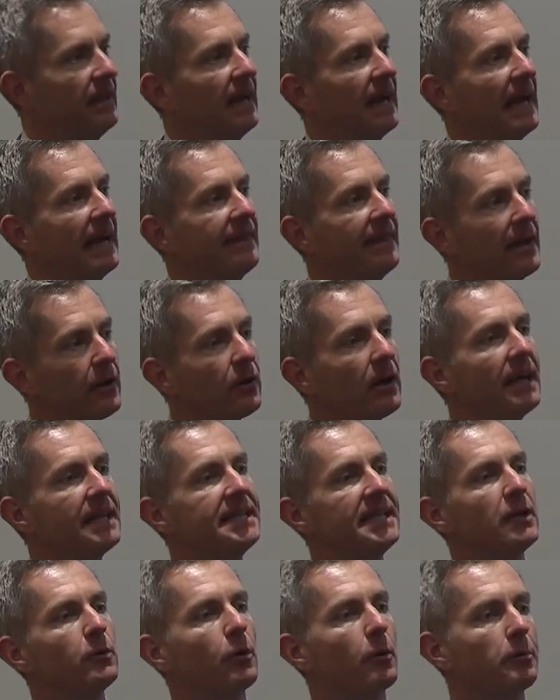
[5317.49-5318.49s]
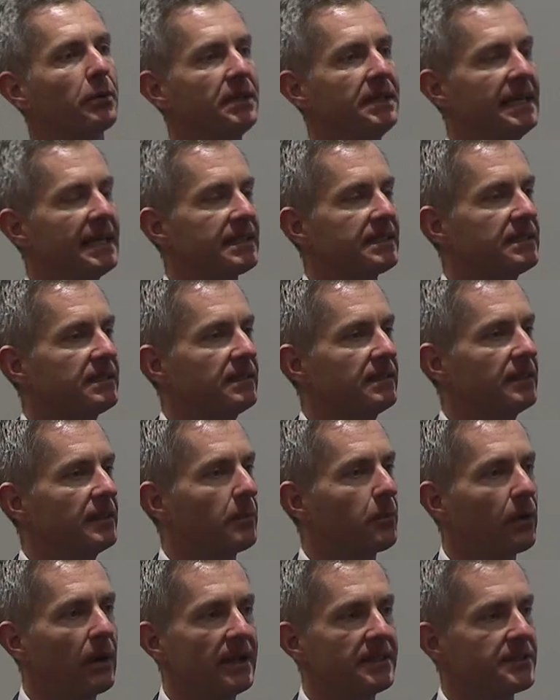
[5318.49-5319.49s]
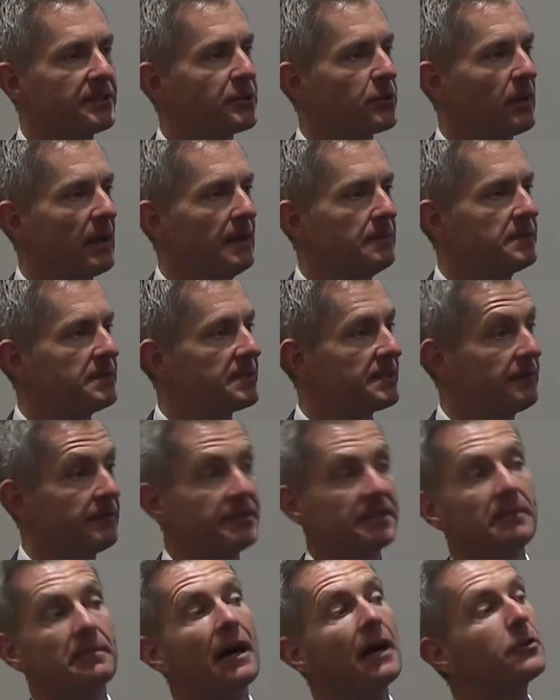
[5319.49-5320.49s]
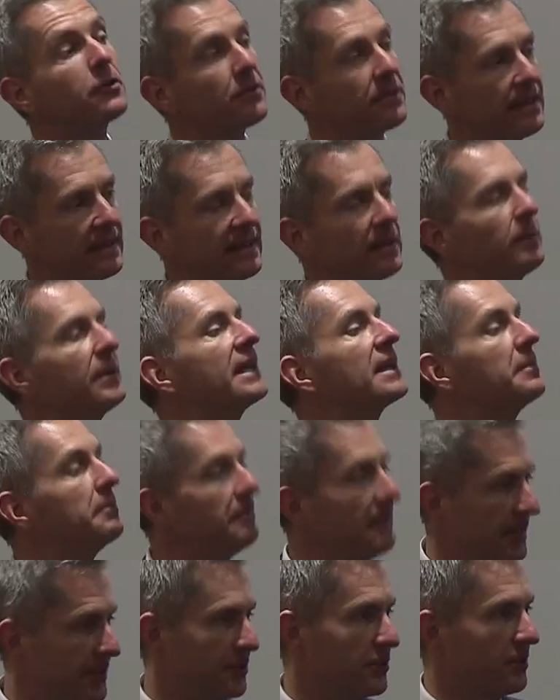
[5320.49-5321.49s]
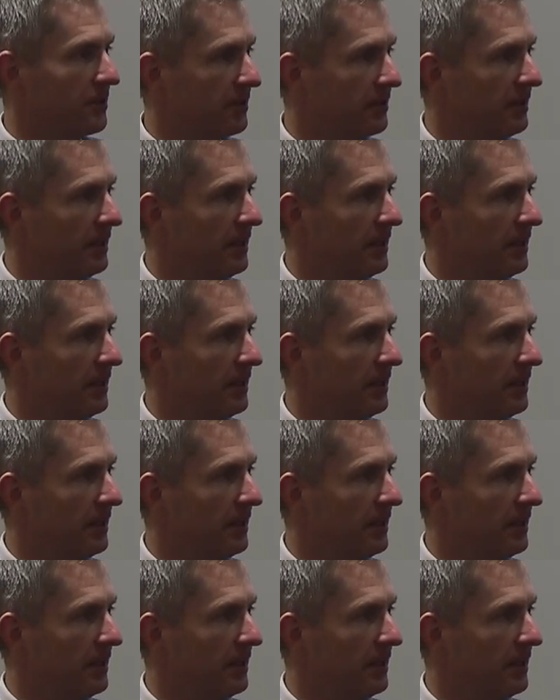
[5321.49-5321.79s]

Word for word: And their idea will predict the presence or absence of some other thing that we can measure.